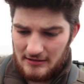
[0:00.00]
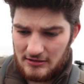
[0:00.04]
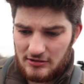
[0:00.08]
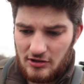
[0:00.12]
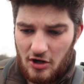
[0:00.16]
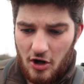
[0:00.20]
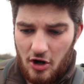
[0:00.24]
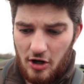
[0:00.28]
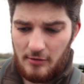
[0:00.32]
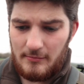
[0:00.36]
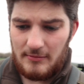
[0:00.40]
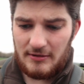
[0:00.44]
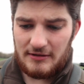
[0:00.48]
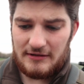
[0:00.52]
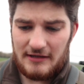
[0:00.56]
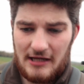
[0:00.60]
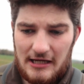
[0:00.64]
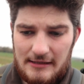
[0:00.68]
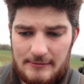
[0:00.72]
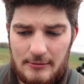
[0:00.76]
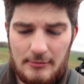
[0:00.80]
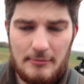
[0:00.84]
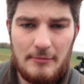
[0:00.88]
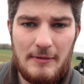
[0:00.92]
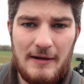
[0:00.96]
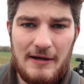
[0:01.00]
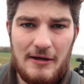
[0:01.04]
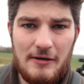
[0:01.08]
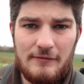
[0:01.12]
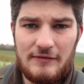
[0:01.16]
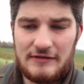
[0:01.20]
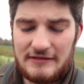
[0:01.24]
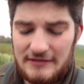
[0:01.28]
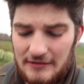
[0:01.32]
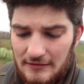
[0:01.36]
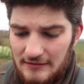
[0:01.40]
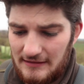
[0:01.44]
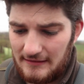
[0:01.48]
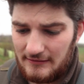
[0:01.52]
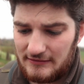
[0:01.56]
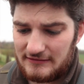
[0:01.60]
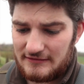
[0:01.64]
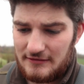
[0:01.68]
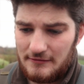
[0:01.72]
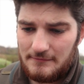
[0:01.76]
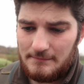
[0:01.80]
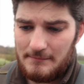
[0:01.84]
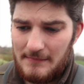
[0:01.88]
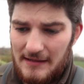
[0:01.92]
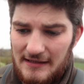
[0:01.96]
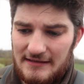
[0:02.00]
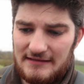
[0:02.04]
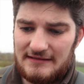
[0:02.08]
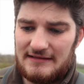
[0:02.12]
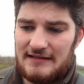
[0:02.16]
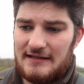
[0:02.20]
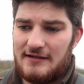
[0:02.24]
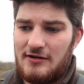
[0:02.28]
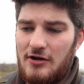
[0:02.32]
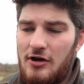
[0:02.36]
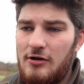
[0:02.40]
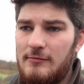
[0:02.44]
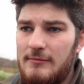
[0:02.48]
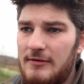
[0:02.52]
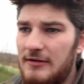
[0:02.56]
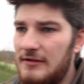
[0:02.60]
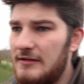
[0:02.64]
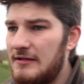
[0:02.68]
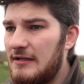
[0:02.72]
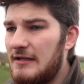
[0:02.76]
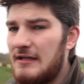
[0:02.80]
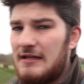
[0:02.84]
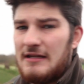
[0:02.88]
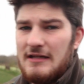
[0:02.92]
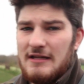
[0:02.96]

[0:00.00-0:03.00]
common that I'm on my way over to now is called Mansey Common.